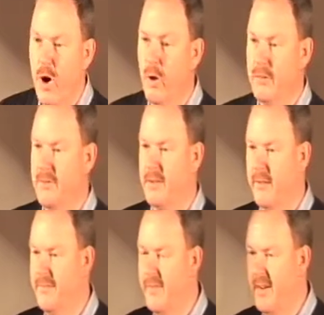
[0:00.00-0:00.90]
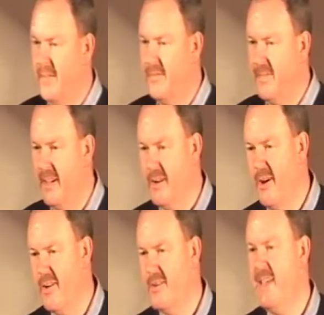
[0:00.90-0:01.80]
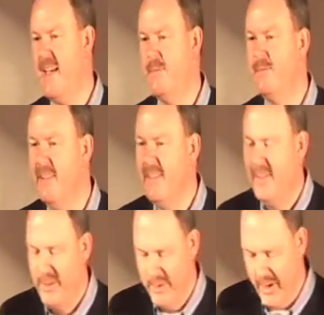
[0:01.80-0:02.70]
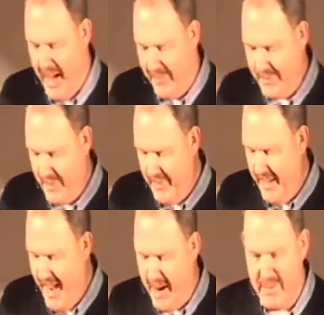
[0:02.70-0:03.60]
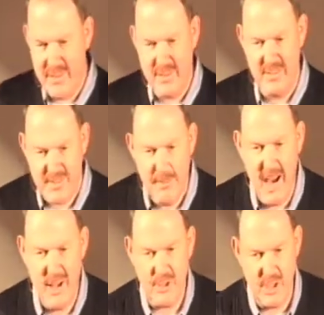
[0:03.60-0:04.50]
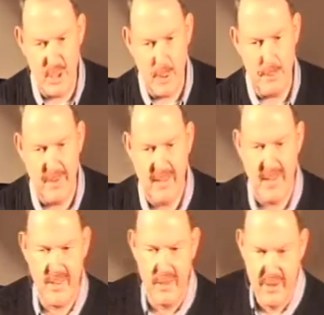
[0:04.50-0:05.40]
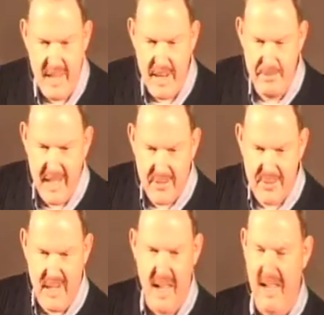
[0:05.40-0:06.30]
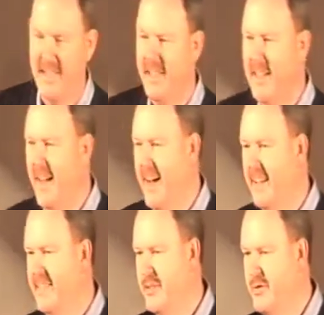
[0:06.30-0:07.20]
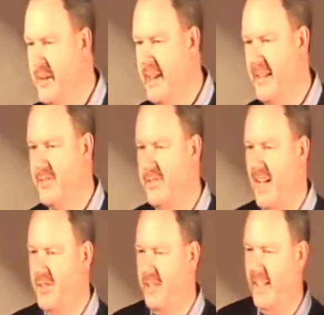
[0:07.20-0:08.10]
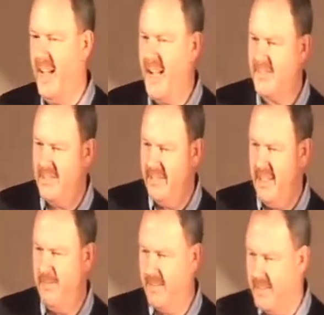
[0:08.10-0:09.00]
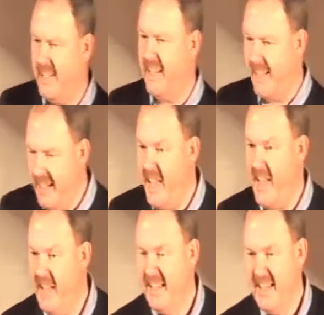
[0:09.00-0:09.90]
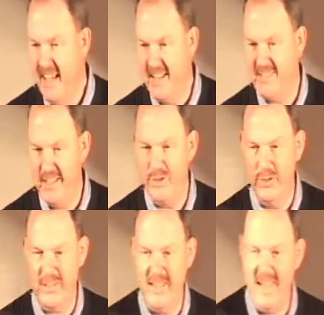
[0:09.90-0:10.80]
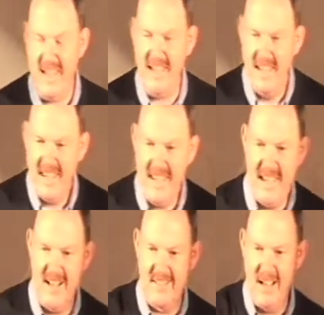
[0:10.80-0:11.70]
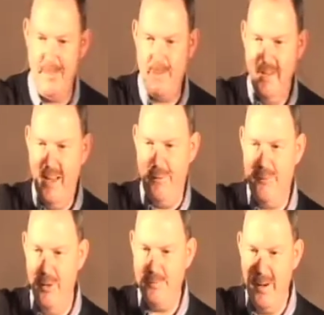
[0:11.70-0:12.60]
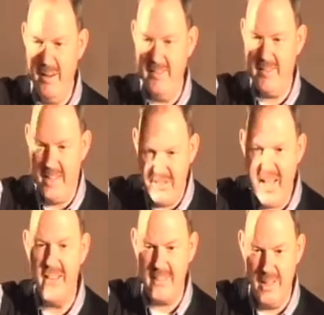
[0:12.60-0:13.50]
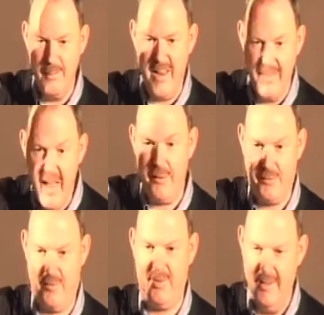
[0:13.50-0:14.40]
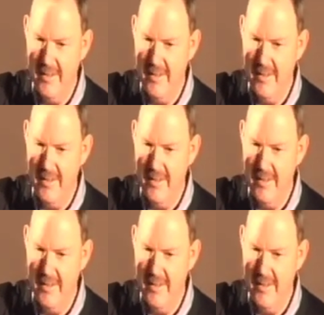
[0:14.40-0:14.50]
Holtz of, of uh, Notre Dame who, after the Irish get smashed in a particular game, next day at the training session, he asked the team to take a knee. And as they took a knee, he held up a football and said, Gentlemen, this